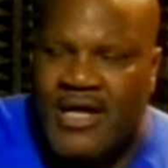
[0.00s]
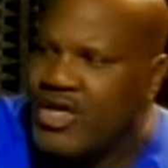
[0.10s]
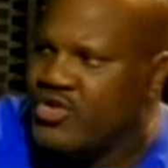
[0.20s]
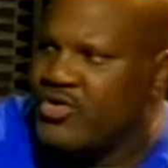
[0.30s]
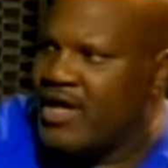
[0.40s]

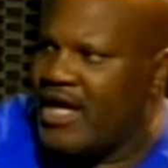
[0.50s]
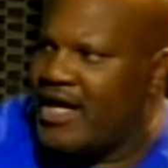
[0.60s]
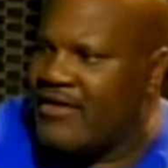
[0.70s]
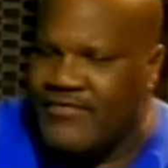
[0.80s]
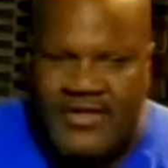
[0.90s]
You
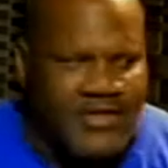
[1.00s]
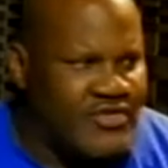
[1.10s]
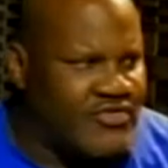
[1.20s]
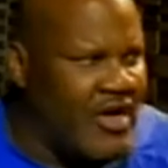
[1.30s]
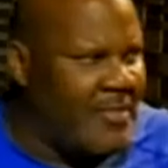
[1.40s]
have
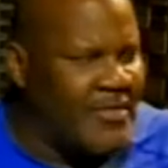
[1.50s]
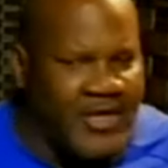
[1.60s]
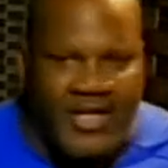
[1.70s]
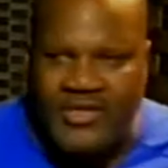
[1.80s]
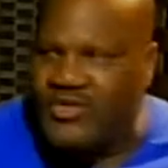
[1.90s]
trouble
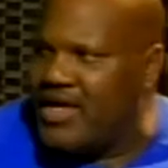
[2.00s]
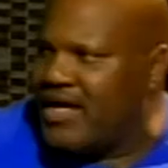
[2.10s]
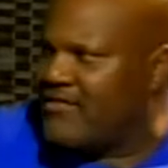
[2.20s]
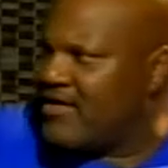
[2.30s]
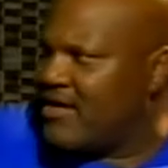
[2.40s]
here. You
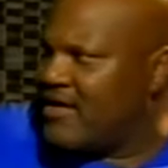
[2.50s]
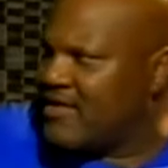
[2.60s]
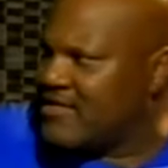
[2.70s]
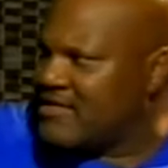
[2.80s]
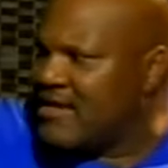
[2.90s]
have
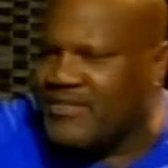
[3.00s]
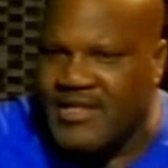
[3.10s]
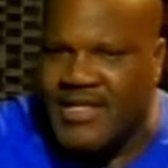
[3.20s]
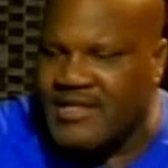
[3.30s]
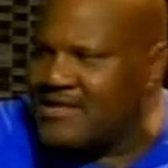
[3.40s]

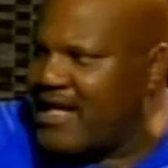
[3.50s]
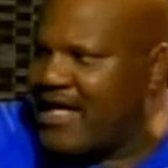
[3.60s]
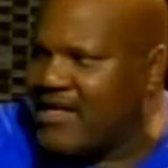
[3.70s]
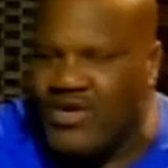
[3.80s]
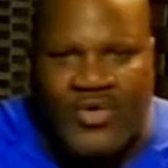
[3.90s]
something
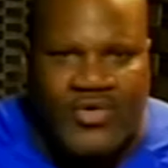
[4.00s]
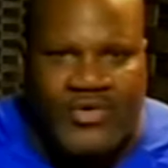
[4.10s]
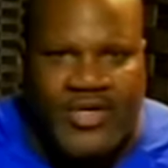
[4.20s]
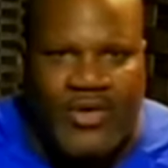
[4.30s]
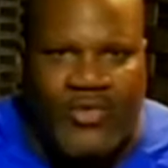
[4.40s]
exciting going
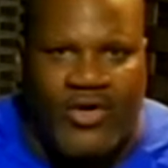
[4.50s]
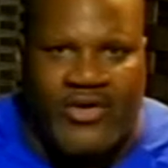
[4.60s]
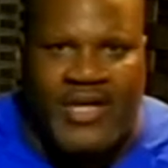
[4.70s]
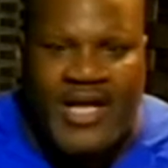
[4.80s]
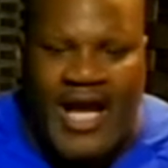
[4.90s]
on at
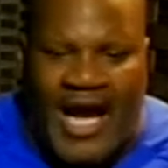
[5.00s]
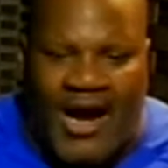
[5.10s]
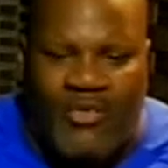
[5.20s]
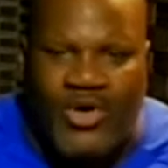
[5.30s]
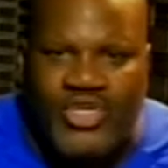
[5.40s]
work. I
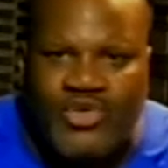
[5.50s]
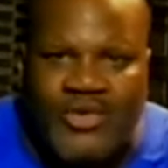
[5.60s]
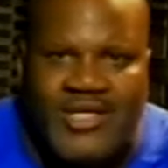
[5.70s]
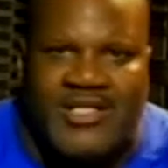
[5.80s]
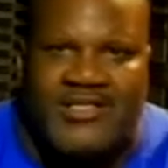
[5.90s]
want you
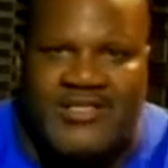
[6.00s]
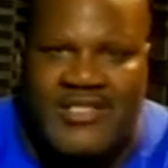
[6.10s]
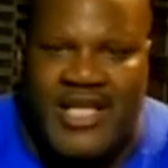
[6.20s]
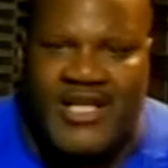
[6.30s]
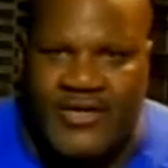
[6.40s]
in the
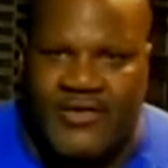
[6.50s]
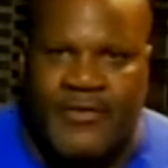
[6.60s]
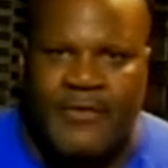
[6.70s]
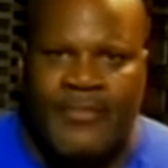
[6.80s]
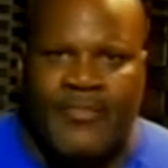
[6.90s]
center
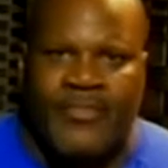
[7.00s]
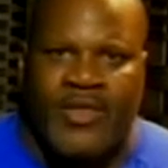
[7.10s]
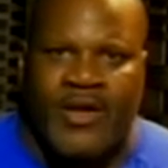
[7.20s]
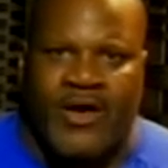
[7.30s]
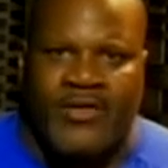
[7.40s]

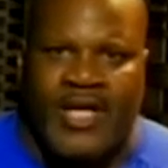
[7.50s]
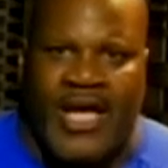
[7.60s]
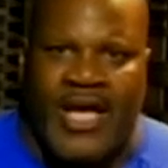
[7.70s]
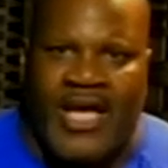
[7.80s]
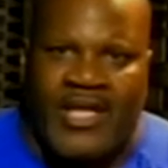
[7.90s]

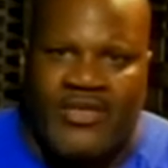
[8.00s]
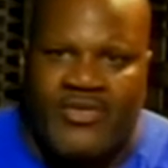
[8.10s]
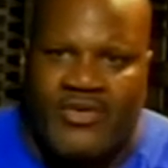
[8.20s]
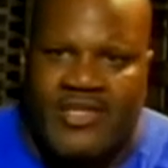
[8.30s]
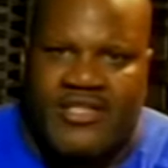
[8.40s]
okay? And
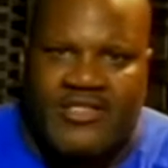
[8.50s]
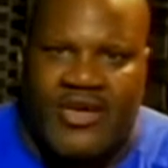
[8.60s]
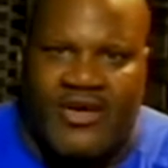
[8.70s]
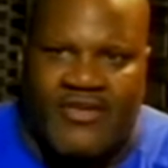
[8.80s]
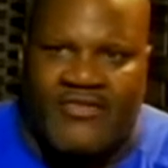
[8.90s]
you're going to
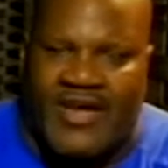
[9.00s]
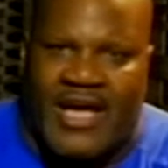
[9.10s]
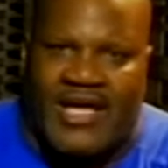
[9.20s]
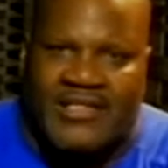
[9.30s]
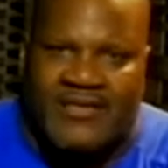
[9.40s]
serve
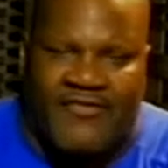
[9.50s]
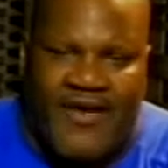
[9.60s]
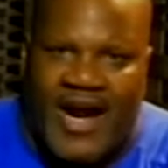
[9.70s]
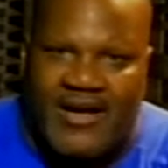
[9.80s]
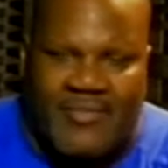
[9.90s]
as a
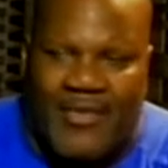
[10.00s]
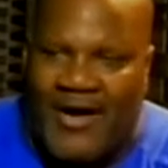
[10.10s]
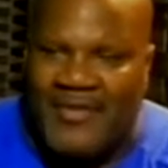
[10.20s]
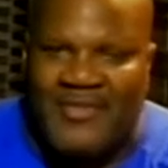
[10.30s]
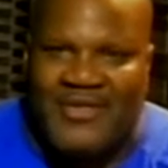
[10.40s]
fire
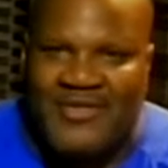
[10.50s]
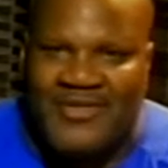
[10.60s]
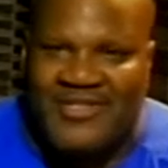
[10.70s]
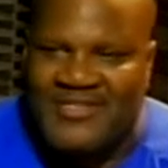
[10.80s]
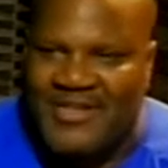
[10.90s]
department. You're
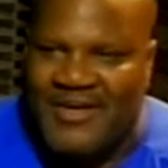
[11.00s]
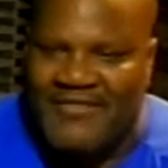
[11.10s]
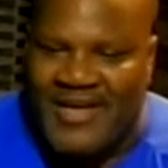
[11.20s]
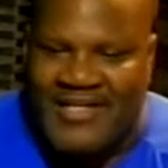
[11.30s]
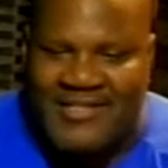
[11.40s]
going to
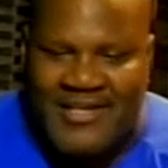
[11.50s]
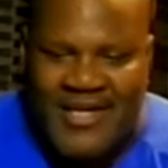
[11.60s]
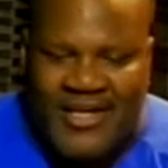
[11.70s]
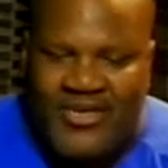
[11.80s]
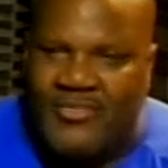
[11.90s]
serve as
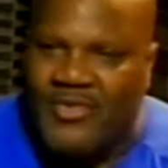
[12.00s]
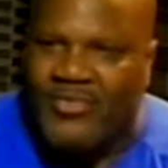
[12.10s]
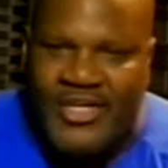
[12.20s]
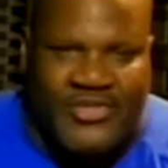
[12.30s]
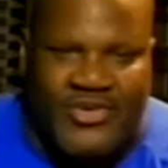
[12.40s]
human
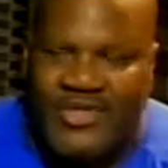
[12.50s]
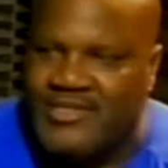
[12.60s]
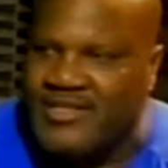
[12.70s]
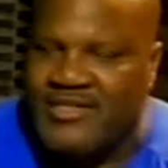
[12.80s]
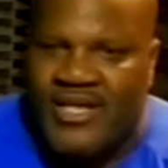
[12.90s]

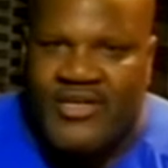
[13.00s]
resources.